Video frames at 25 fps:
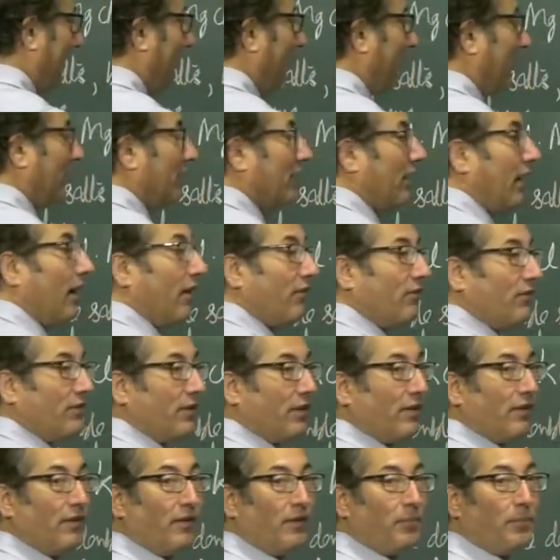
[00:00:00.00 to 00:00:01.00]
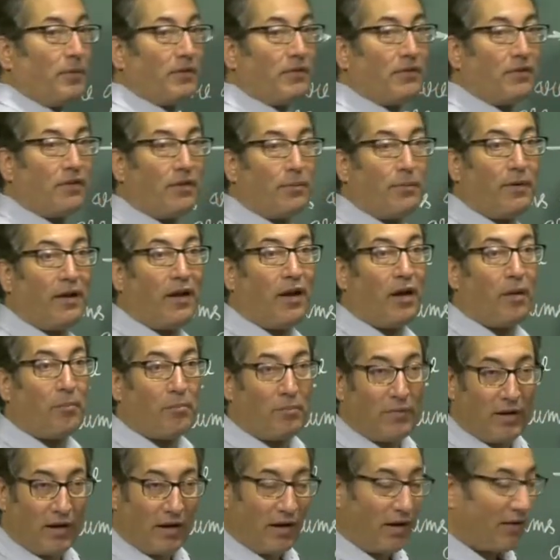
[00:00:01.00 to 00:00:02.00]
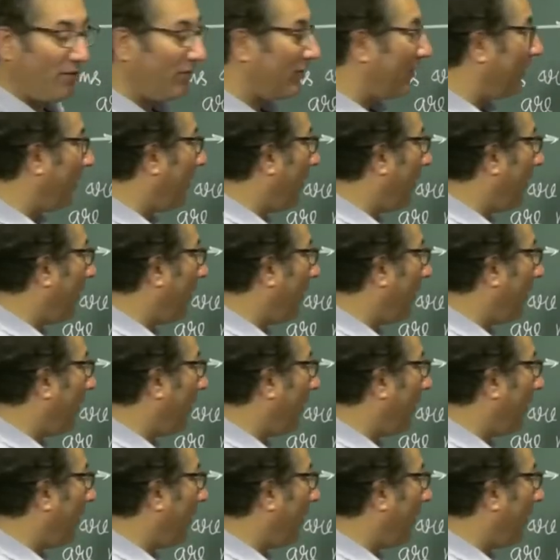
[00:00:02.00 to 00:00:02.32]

which have generally represented by M dash,